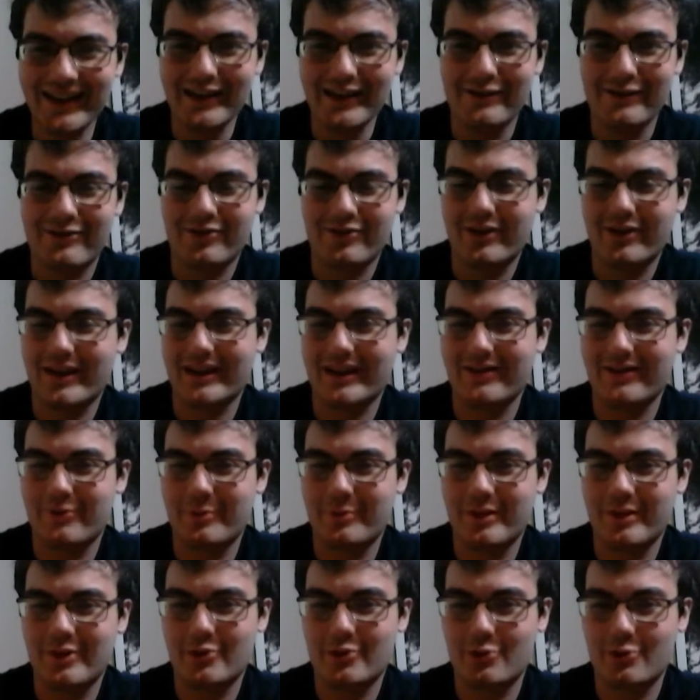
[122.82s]
for lack of a
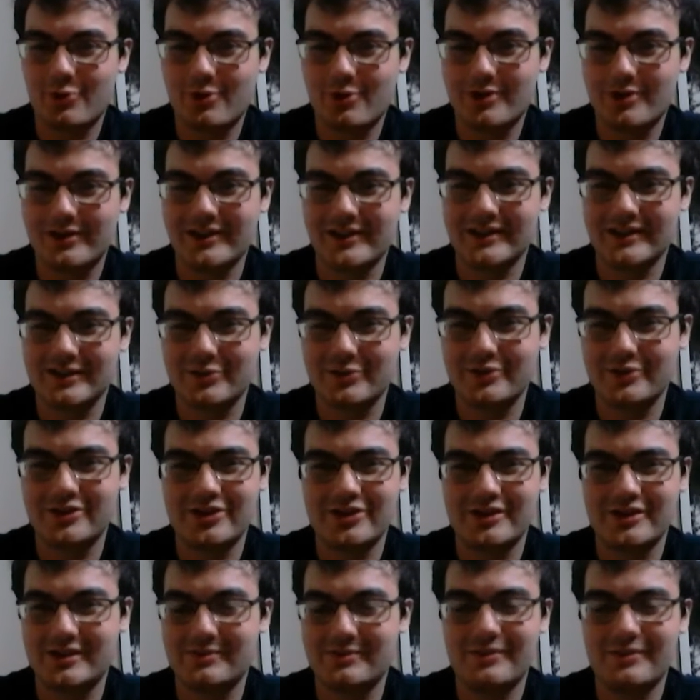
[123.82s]
better word, because it was
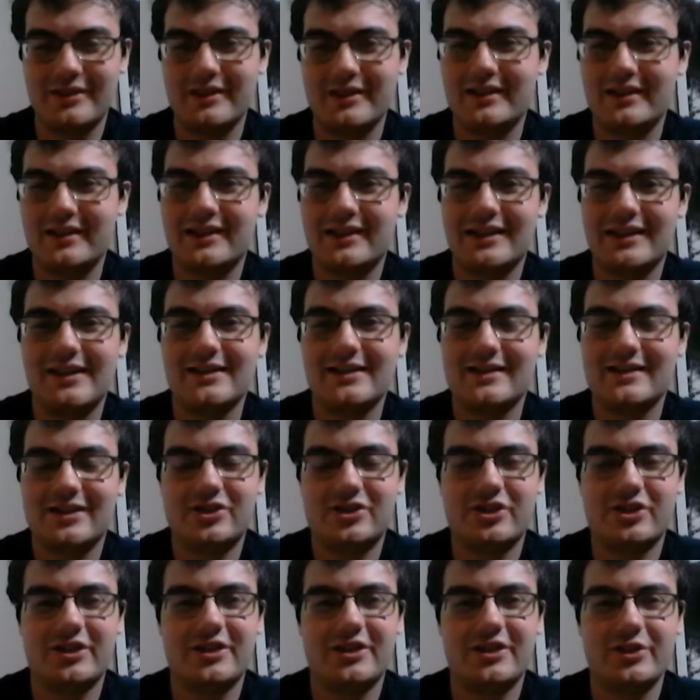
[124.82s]
just
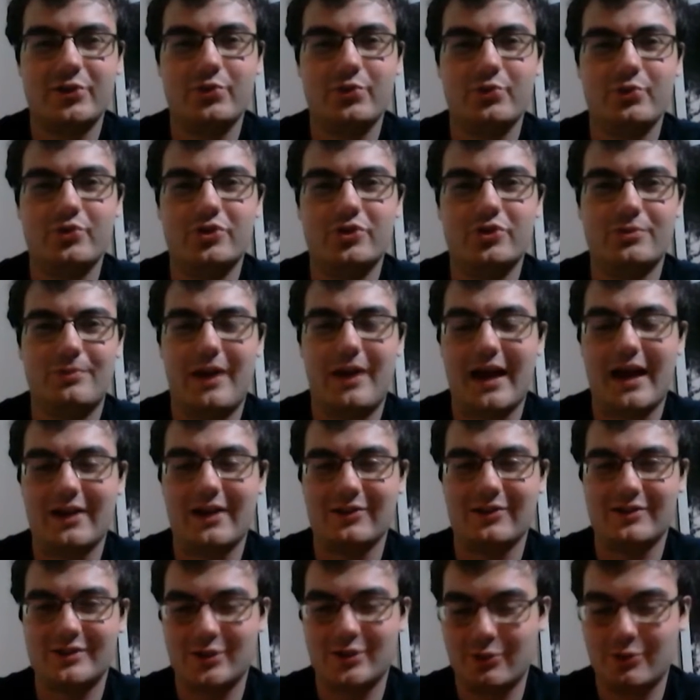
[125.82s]
such a huge
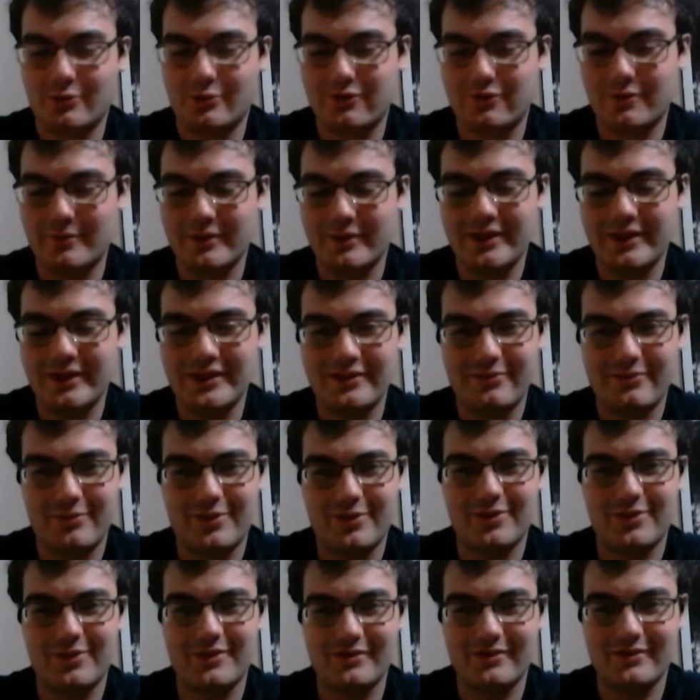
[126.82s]
milestone for me.
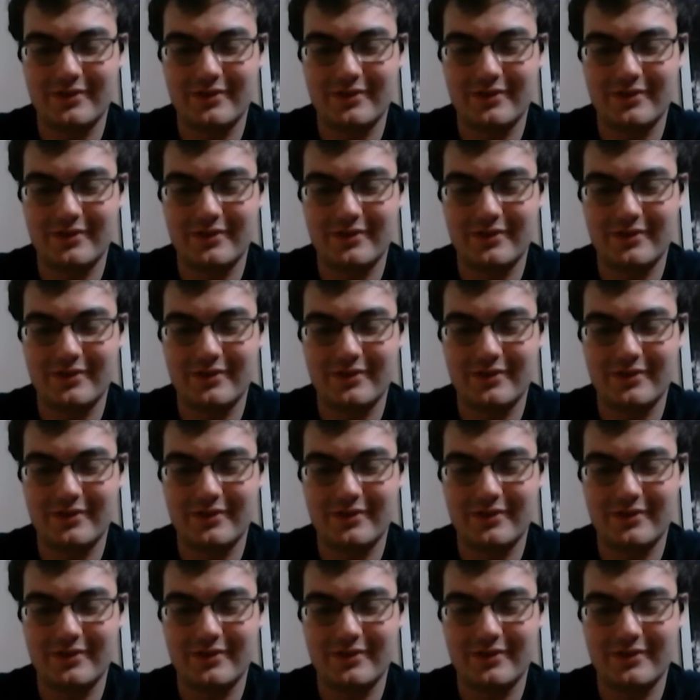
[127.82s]
But